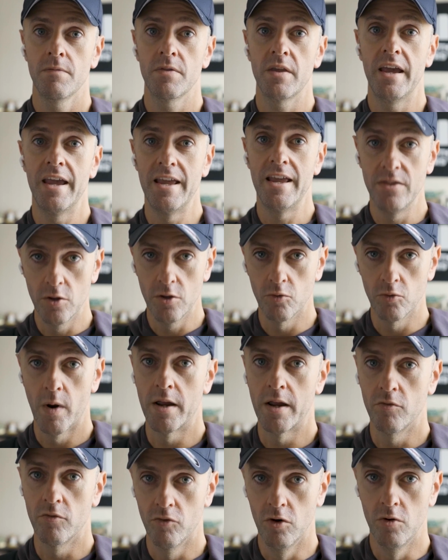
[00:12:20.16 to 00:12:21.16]
in the
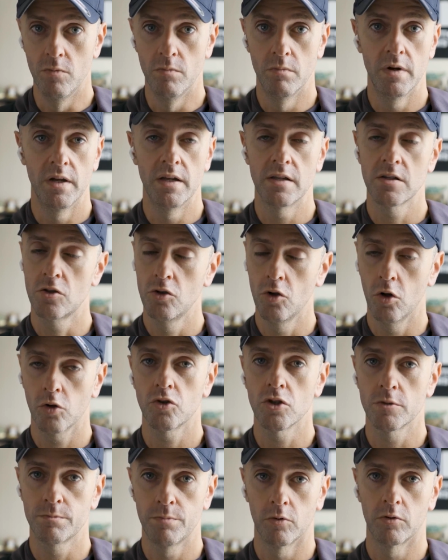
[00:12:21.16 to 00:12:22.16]
weight room. It's not
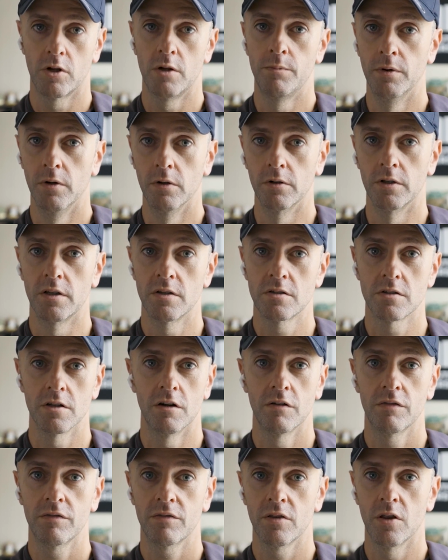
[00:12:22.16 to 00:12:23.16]
just bodybuilding
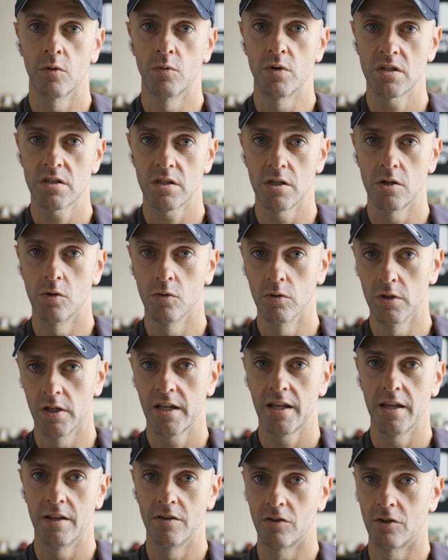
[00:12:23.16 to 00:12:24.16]
stuff that we see all the
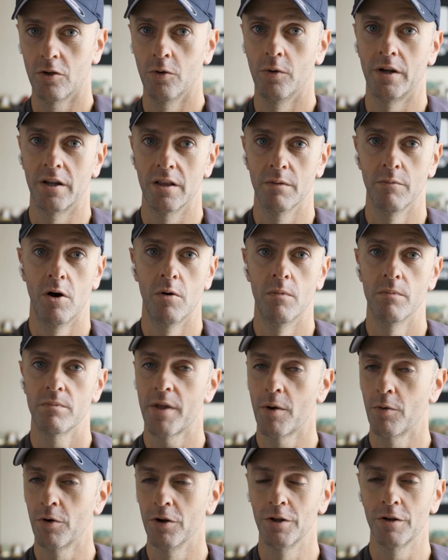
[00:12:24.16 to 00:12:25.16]
kids doing at the moment. They
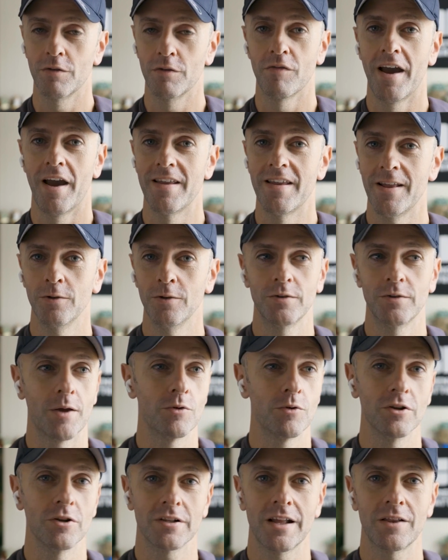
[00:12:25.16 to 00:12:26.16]
want to look vain. They want
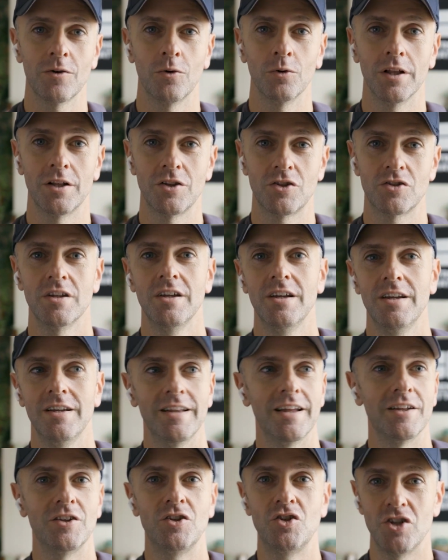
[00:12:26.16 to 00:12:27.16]
to look like all the
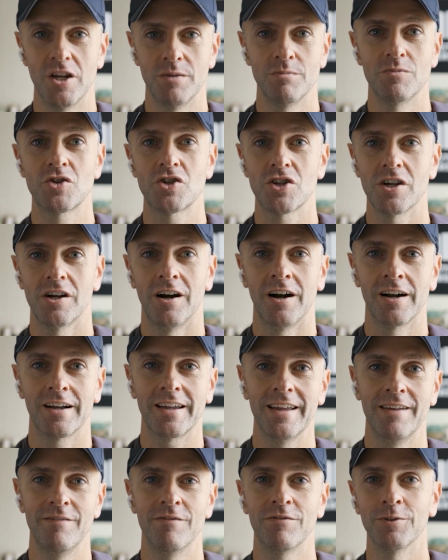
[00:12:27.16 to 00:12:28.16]
uh,
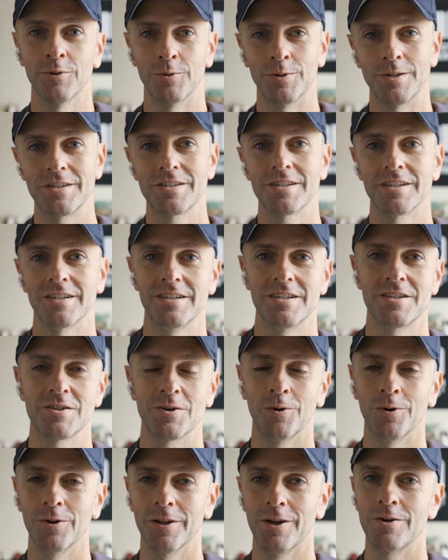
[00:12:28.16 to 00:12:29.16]
Gymshark influencers,
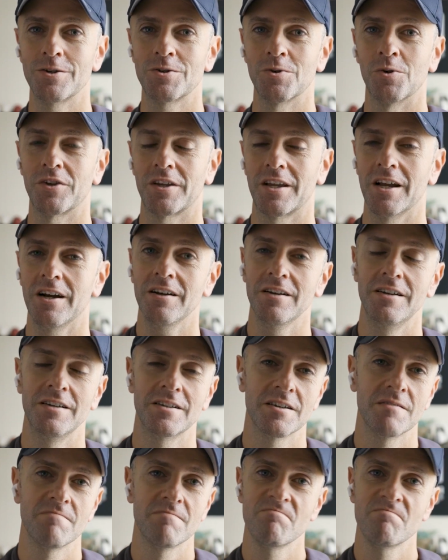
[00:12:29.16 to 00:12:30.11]
all those sorts of guys.